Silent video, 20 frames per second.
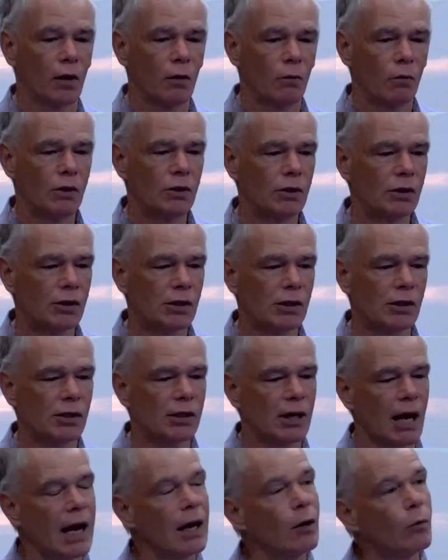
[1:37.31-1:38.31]
which is to
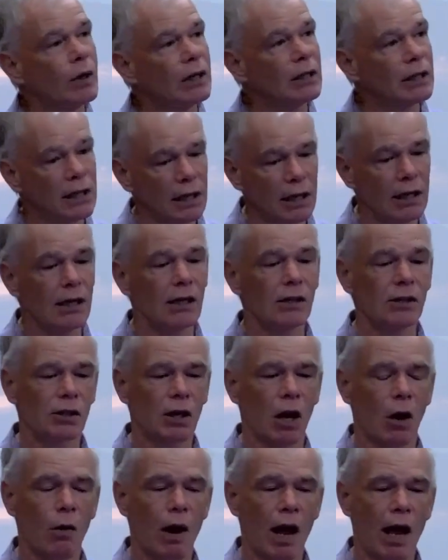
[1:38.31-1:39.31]
say when kings
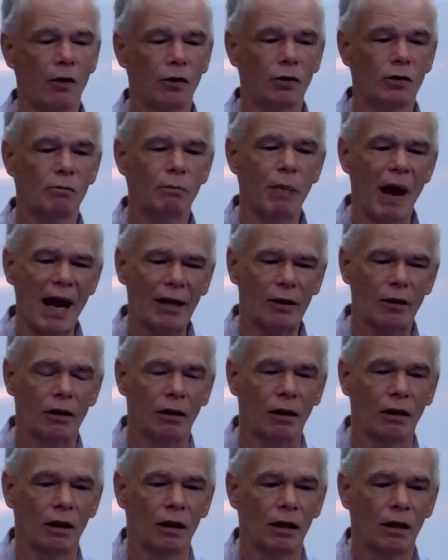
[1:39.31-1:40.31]
go out to
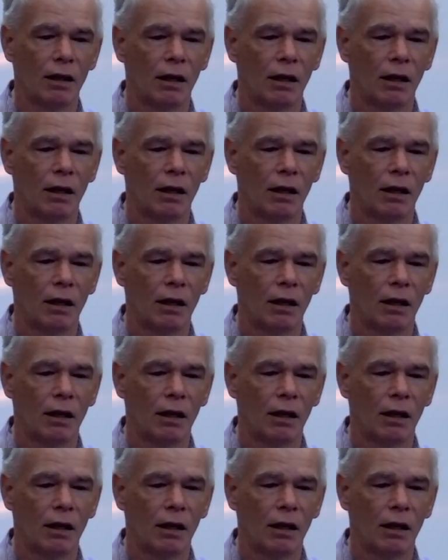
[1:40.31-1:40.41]
battle.